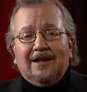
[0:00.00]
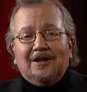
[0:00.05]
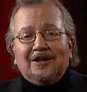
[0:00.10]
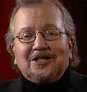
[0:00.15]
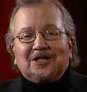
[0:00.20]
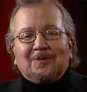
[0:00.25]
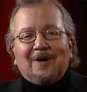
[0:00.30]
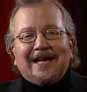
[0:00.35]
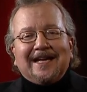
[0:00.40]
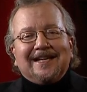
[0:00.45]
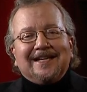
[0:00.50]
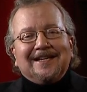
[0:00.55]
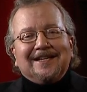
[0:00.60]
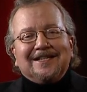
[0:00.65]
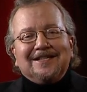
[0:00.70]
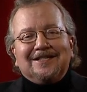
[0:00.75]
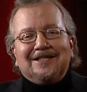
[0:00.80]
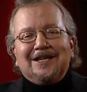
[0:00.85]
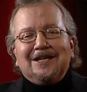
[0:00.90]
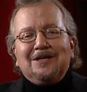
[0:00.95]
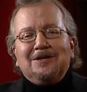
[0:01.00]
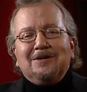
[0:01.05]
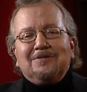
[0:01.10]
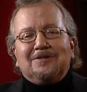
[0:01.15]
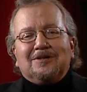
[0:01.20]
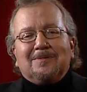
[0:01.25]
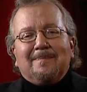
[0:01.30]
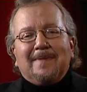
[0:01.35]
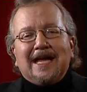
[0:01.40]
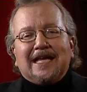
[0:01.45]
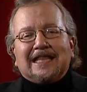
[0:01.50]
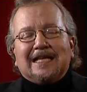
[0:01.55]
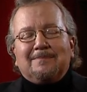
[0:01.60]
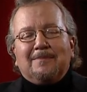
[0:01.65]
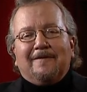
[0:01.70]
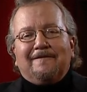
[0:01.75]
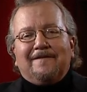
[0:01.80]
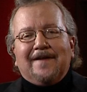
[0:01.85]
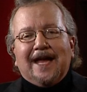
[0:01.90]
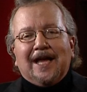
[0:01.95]
so I can continue to make them
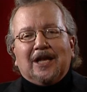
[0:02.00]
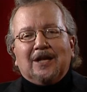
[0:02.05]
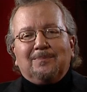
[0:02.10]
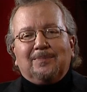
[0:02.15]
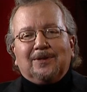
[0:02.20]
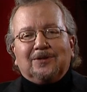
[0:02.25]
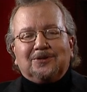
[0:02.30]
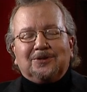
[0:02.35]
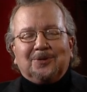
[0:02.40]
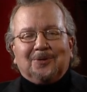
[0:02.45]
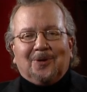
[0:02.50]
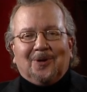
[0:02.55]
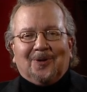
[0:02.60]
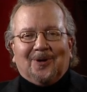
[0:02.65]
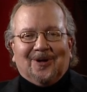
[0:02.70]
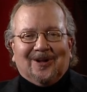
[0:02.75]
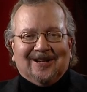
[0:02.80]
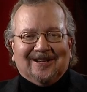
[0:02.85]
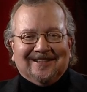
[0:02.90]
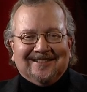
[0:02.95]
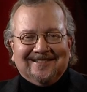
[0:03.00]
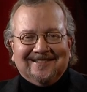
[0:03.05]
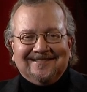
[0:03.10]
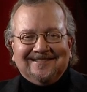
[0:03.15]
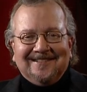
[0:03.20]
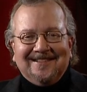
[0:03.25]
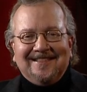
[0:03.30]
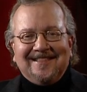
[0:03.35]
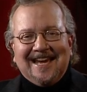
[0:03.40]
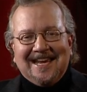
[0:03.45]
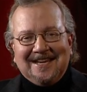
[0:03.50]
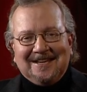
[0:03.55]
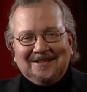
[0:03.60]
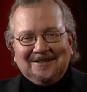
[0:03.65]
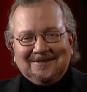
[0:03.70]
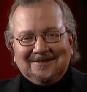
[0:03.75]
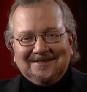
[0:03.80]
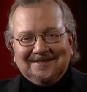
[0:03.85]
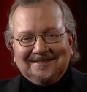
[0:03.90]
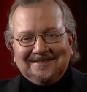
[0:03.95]
available to all. Thank you.